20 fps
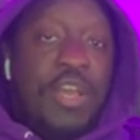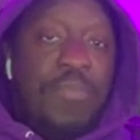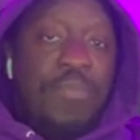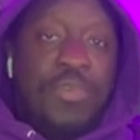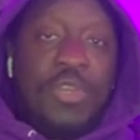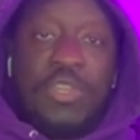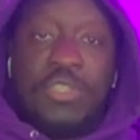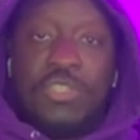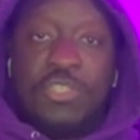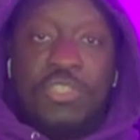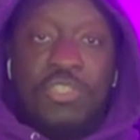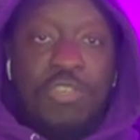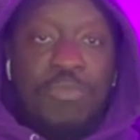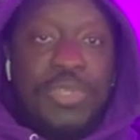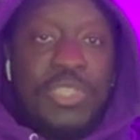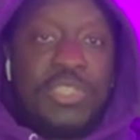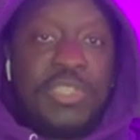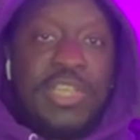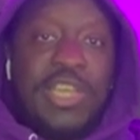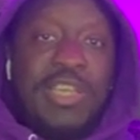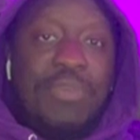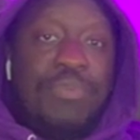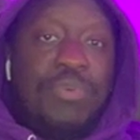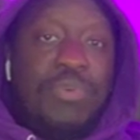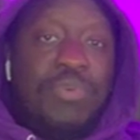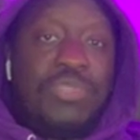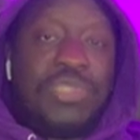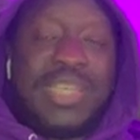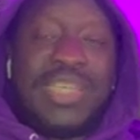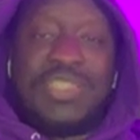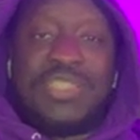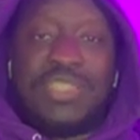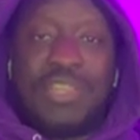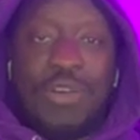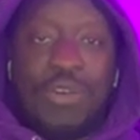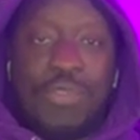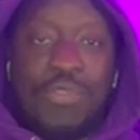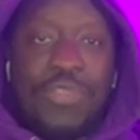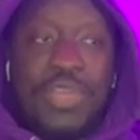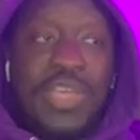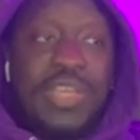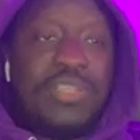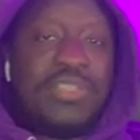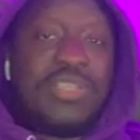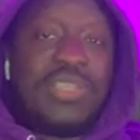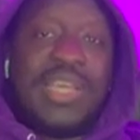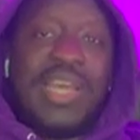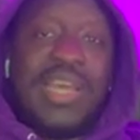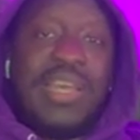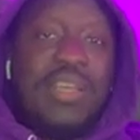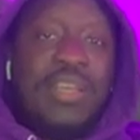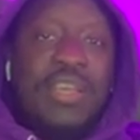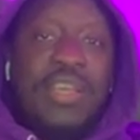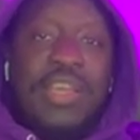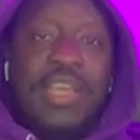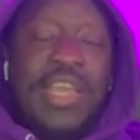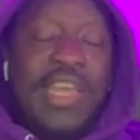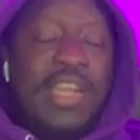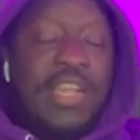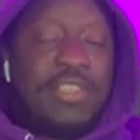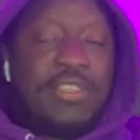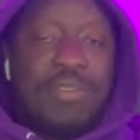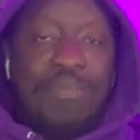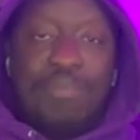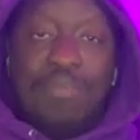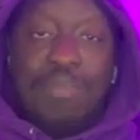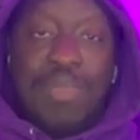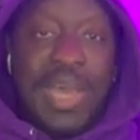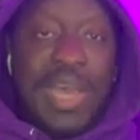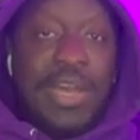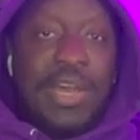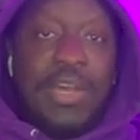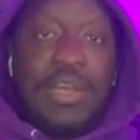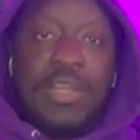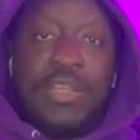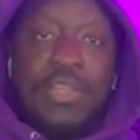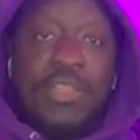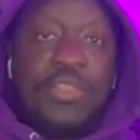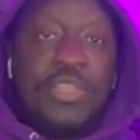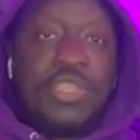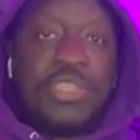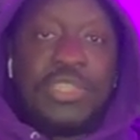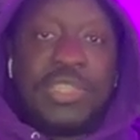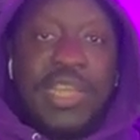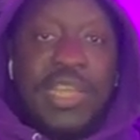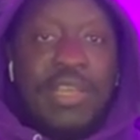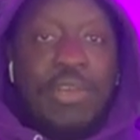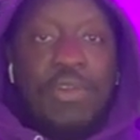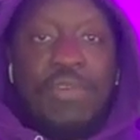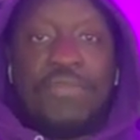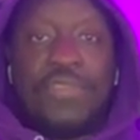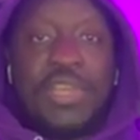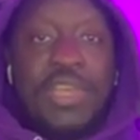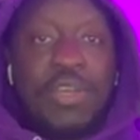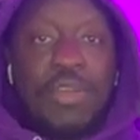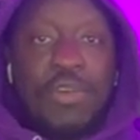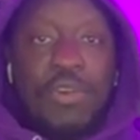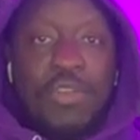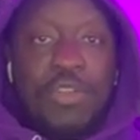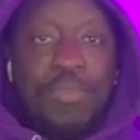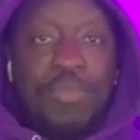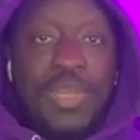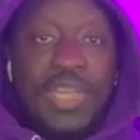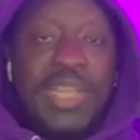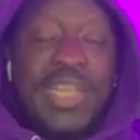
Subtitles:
Consumer staples, they sell things that it doesn't matter the state of the economy.